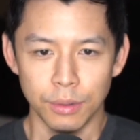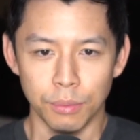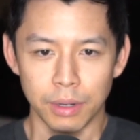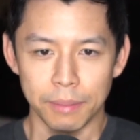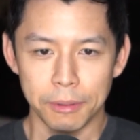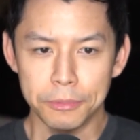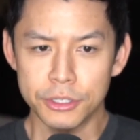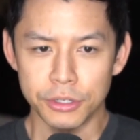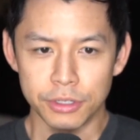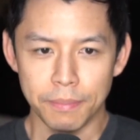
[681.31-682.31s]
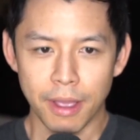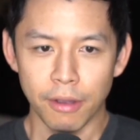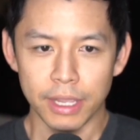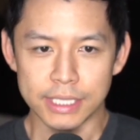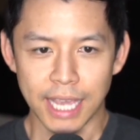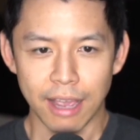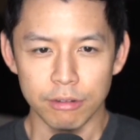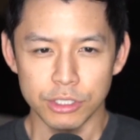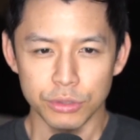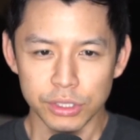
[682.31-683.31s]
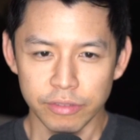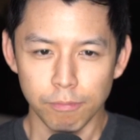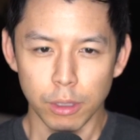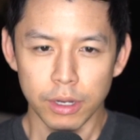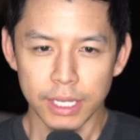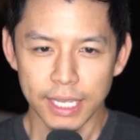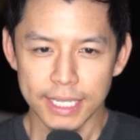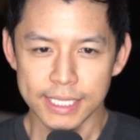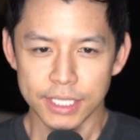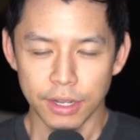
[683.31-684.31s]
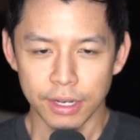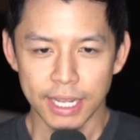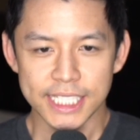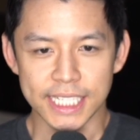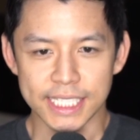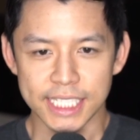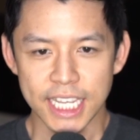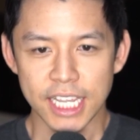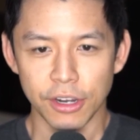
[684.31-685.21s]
What I'm concerned about is how destructive plotting is on an SSD.